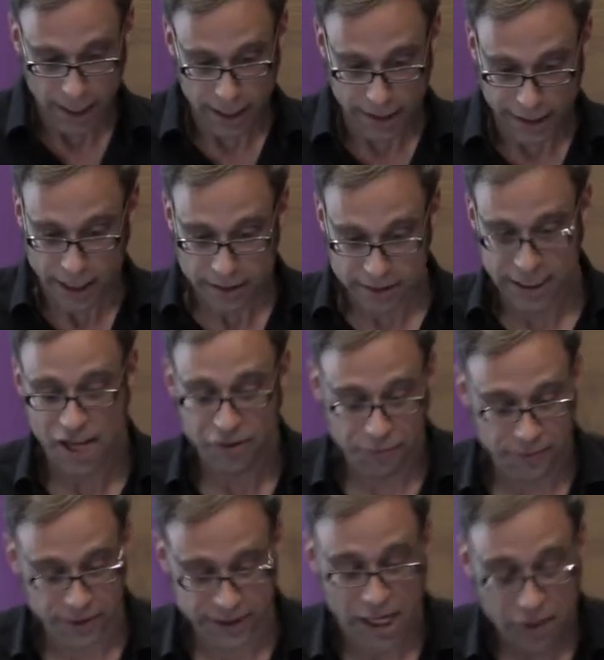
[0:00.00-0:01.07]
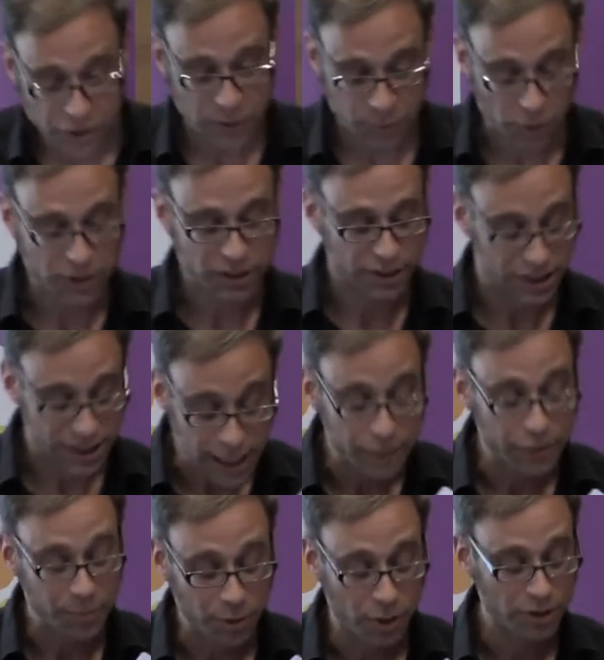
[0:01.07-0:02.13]
again,
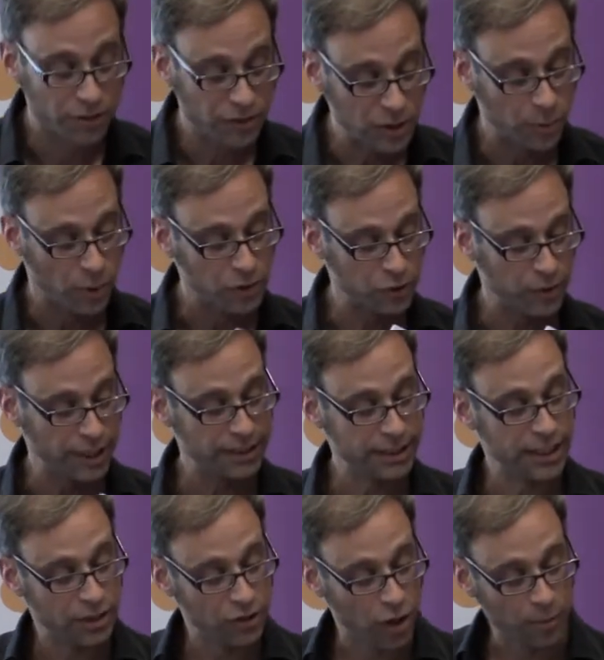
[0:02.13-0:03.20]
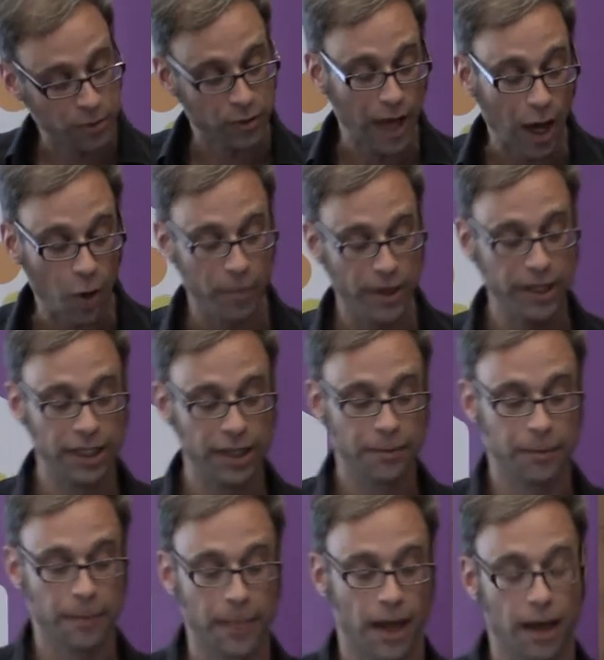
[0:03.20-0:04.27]
self-reported response rates here in terms of how many,
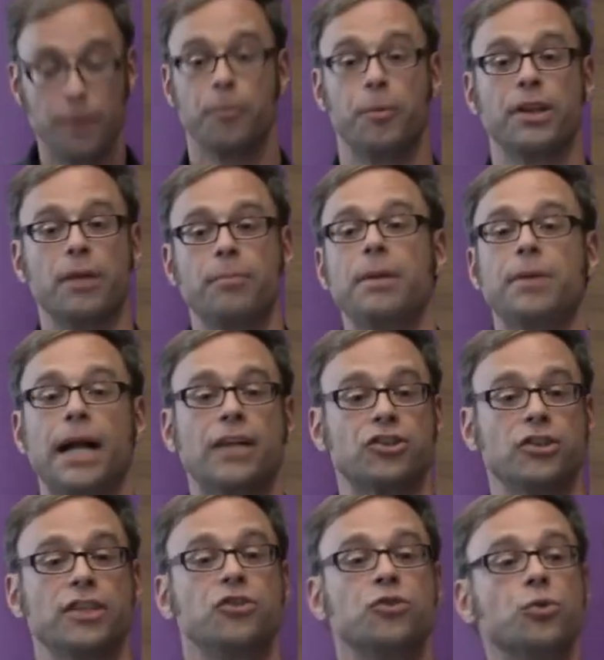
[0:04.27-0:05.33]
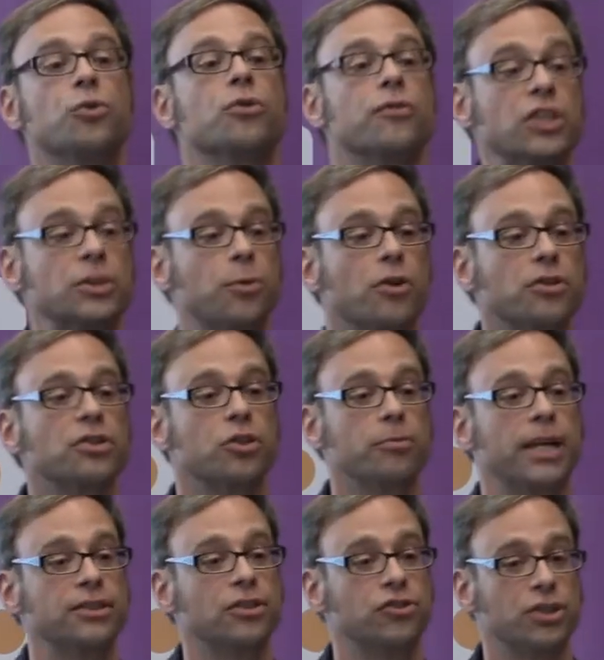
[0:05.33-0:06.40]
whether people actually do respond to
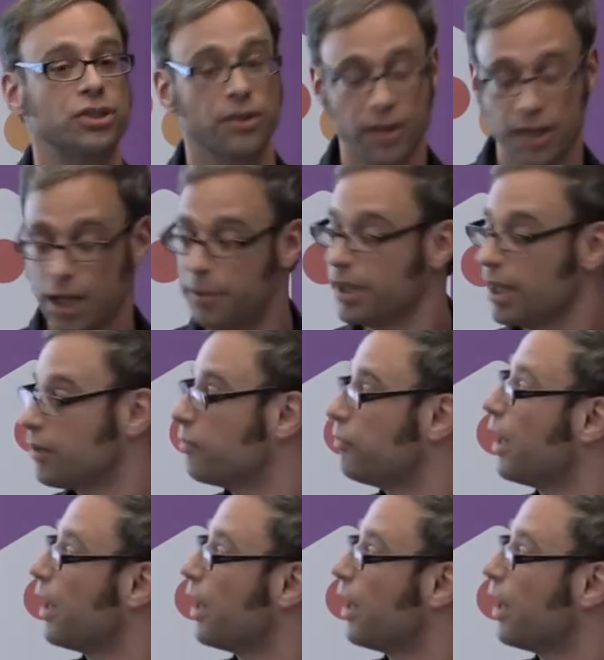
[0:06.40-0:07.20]
messages coming in